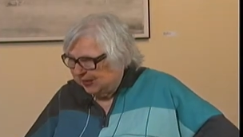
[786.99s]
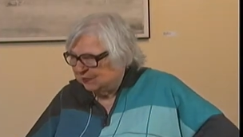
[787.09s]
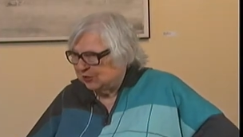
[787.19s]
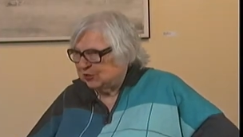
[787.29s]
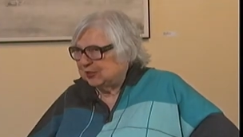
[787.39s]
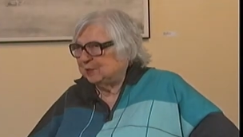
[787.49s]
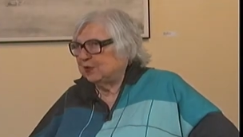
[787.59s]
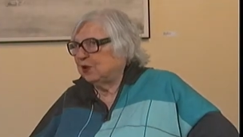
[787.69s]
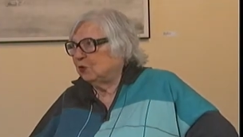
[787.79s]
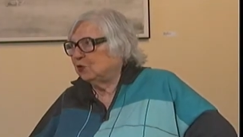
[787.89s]
If there's
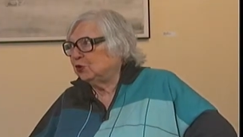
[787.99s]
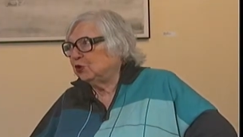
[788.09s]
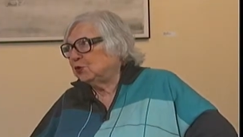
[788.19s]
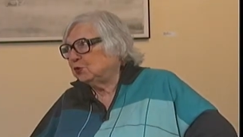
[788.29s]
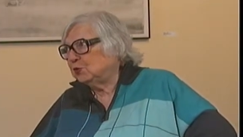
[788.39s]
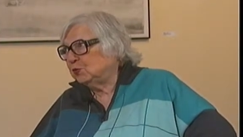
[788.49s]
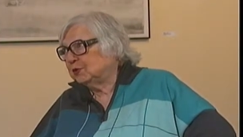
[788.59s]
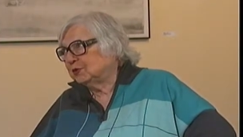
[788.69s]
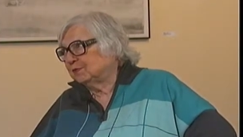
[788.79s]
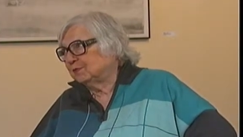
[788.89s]
something on the
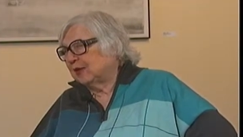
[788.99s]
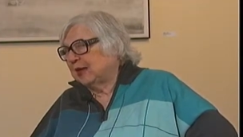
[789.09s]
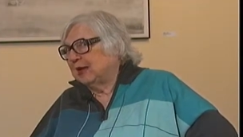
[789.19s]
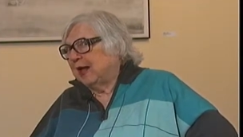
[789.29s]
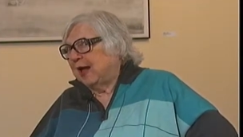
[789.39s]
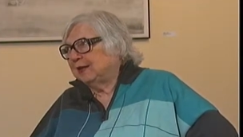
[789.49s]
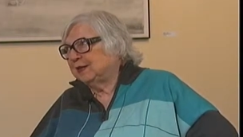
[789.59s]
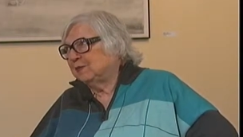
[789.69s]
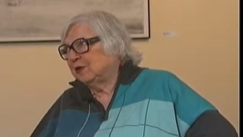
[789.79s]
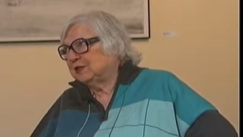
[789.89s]
news I
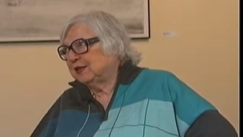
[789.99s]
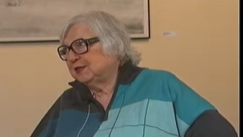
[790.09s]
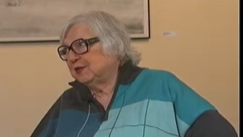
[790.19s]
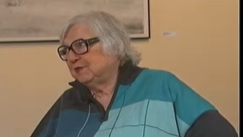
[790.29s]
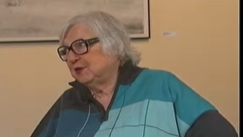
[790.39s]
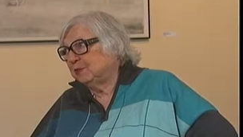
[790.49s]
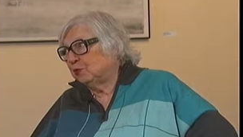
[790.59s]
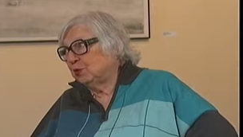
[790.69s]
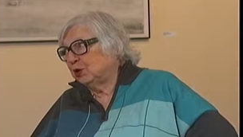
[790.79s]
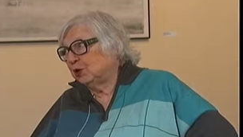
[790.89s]
get up and watch that TV
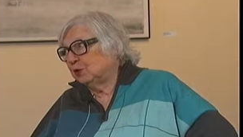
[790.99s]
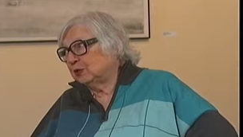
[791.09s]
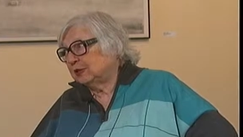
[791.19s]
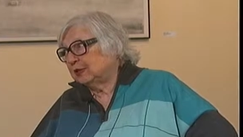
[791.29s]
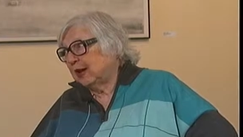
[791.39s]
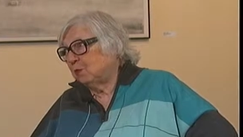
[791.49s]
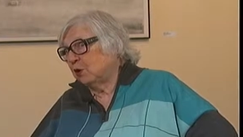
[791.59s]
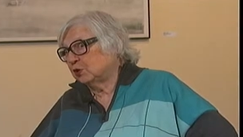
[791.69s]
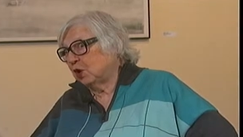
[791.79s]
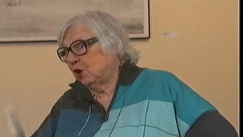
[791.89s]
pretty closely. I
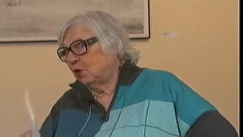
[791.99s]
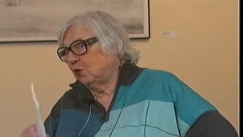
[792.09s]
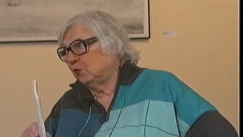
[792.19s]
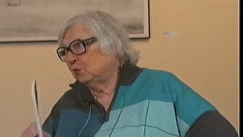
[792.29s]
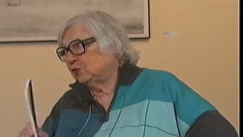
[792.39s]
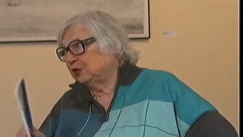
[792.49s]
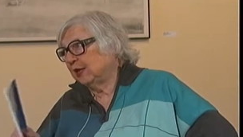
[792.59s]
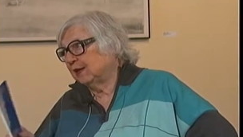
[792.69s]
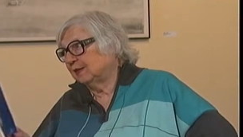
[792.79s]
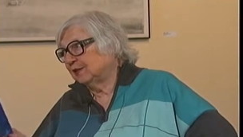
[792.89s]
watch all those
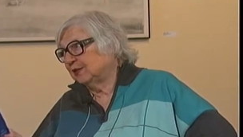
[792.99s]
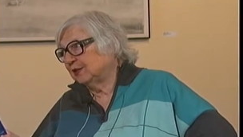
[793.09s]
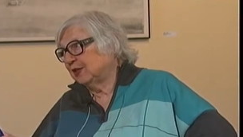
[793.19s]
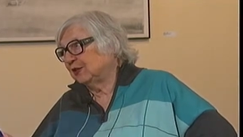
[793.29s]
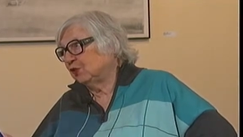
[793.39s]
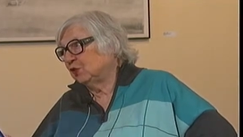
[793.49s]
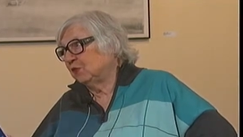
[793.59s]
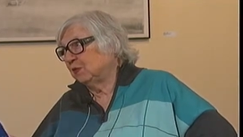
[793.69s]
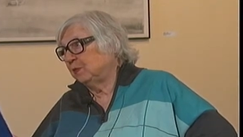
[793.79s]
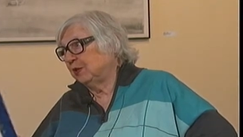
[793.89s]
channels to get their
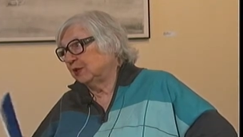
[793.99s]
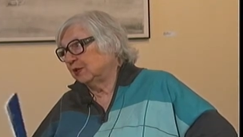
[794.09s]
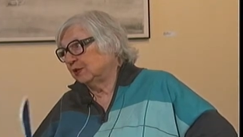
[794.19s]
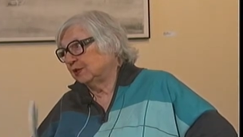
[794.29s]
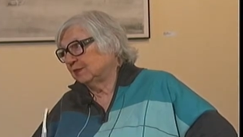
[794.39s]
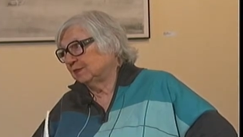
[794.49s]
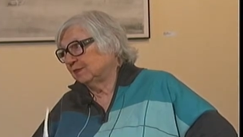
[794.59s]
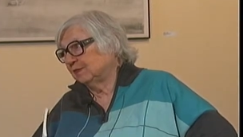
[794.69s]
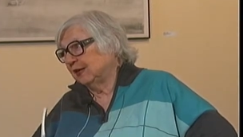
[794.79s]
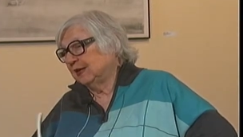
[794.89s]
different opinions.
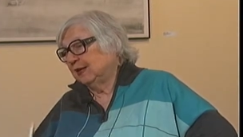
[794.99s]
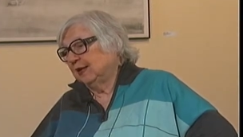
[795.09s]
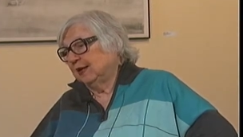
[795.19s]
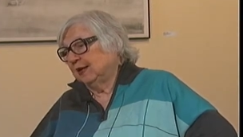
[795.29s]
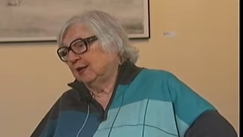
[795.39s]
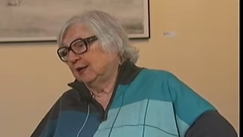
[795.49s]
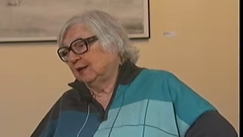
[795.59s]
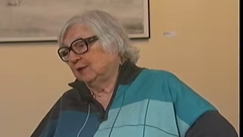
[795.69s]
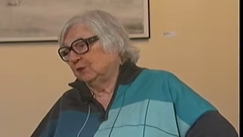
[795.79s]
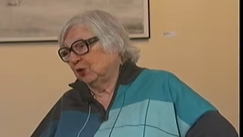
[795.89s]

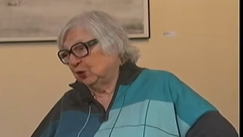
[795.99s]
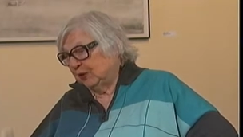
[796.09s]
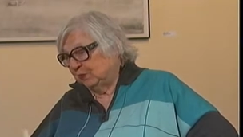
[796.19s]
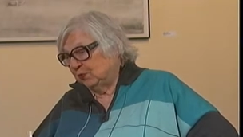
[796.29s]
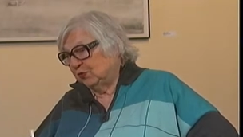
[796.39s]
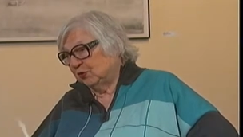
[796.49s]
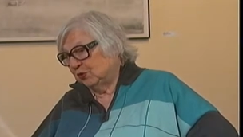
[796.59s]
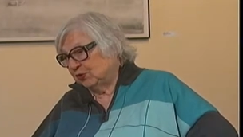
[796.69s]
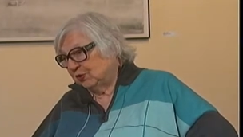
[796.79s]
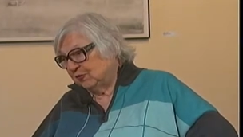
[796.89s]
Uh, the liberal, the
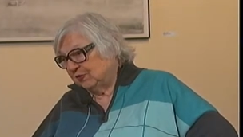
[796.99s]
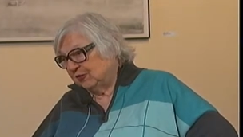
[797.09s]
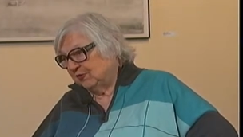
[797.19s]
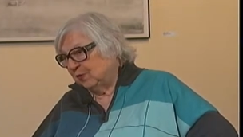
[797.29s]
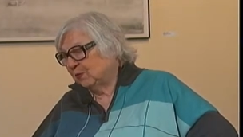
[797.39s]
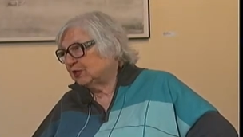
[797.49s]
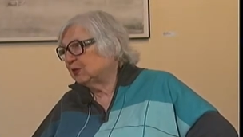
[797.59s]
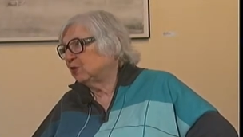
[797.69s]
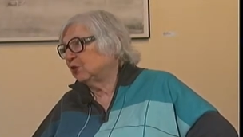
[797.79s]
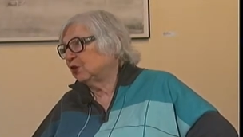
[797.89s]
conservative, I want to
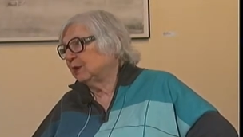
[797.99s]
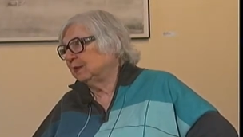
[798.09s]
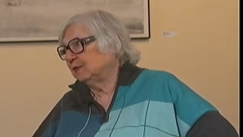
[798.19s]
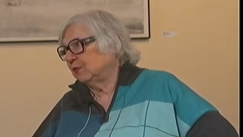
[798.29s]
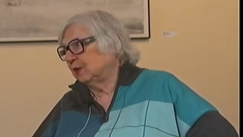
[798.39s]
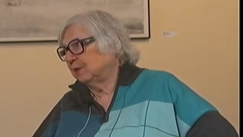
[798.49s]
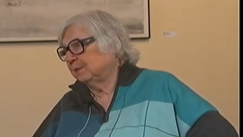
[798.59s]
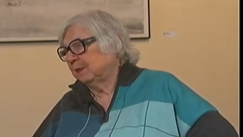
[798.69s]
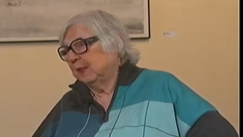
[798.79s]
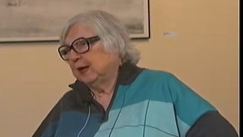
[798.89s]
see where they're coming from. Mm
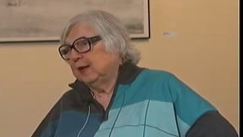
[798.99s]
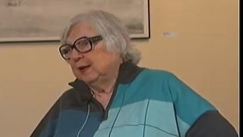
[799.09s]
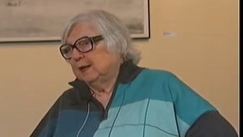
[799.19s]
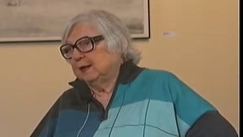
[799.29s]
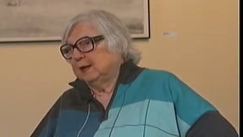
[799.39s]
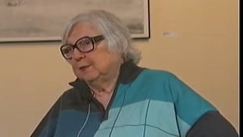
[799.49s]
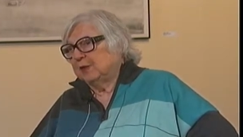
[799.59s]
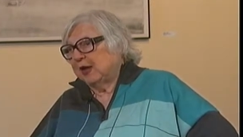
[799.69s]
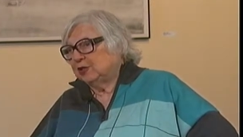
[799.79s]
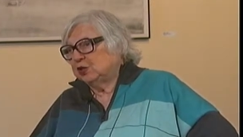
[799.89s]
-hmm.
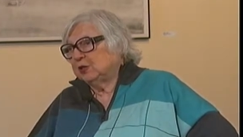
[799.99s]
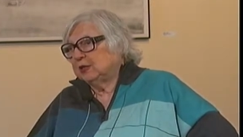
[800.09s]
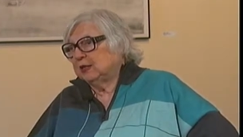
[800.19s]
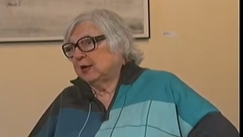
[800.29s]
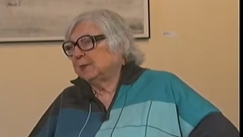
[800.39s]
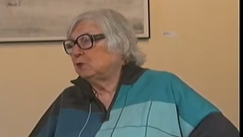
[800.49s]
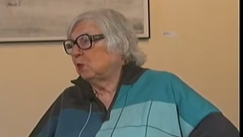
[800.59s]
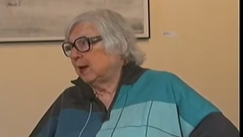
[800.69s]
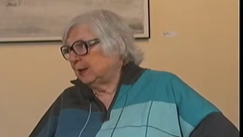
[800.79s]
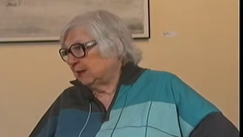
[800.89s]
um, I should get up and
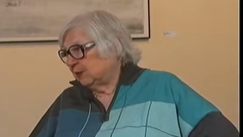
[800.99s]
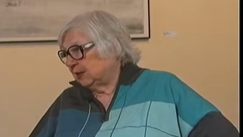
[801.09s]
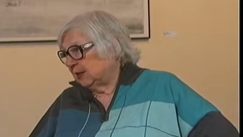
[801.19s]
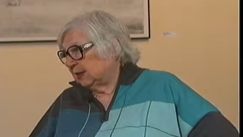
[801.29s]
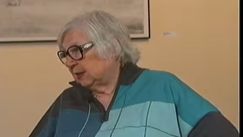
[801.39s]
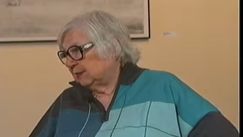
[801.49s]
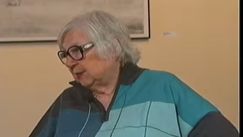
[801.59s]
write every day.